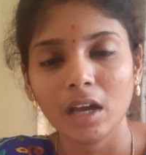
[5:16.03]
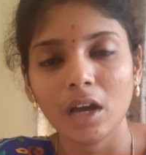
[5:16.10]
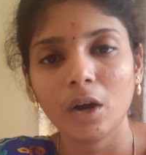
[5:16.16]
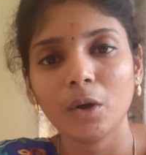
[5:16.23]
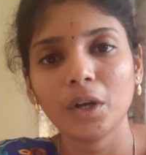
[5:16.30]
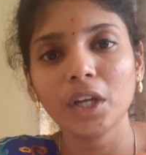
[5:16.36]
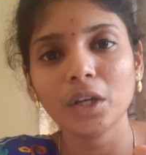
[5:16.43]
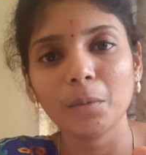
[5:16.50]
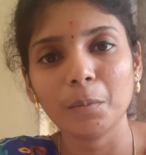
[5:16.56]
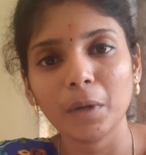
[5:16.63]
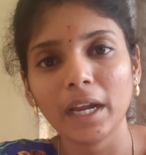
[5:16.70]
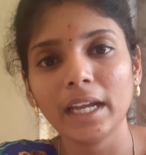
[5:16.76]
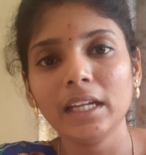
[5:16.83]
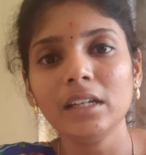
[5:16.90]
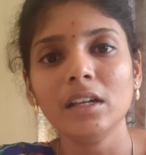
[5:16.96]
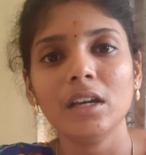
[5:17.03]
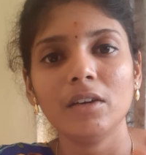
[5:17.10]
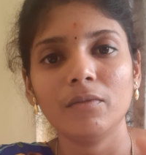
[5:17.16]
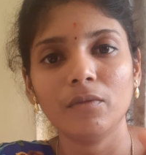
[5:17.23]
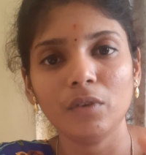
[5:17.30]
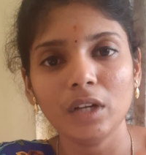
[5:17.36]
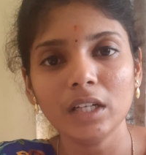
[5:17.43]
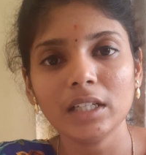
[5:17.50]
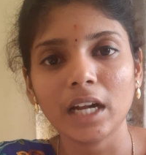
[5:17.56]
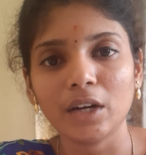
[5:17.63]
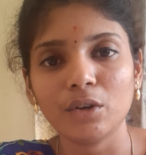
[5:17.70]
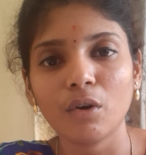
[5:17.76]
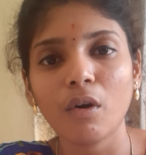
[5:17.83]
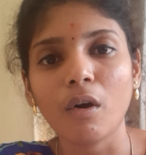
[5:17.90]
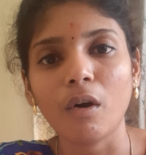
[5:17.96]
Okay, your brain will
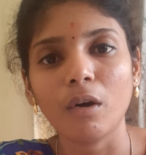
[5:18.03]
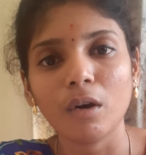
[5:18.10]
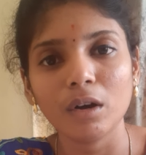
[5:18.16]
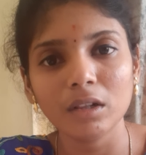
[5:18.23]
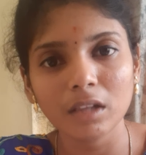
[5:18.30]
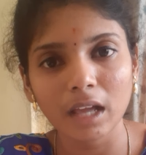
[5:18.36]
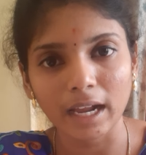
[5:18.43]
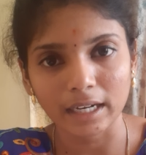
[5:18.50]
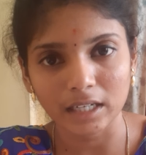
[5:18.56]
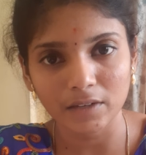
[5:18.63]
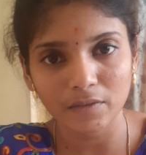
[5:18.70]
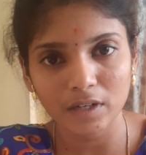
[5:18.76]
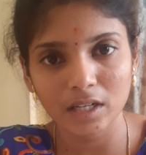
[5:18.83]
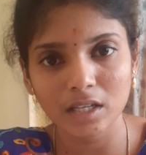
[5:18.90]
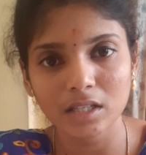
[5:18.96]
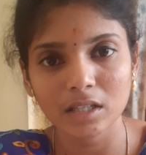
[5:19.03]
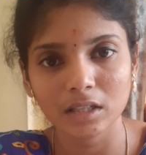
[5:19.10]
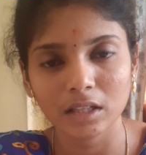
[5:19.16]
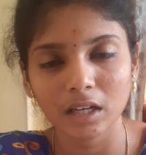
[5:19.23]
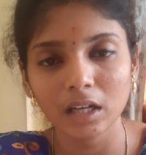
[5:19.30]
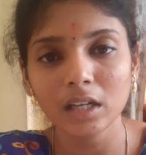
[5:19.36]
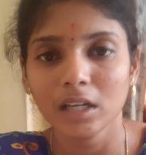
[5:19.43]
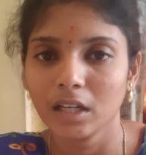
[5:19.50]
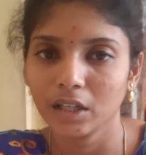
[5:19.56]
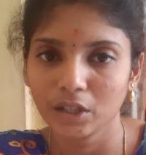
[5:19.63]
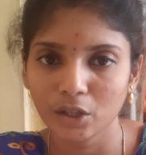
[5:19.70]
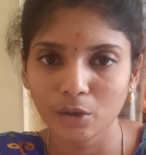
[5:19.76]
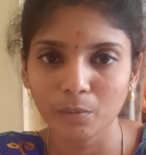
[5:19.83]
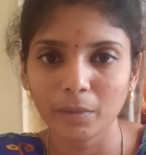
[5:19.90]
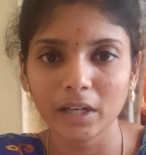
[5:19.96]
control all the activities in the
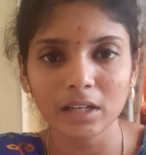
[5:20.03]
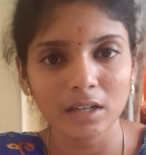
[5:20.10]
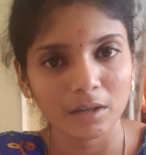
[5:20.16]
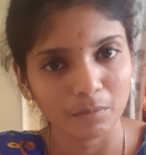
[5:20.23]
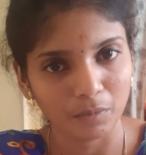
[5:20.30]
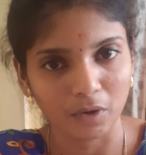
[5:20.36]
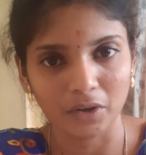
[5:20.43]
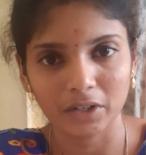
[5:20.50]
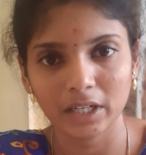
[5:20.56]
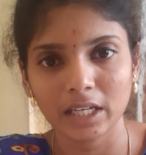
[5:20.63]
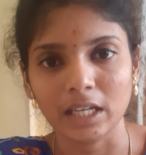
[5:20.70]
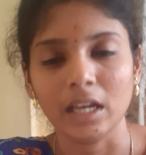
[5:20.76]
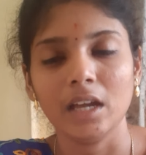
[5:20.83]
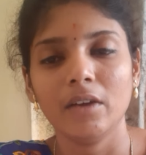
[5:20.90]
human body.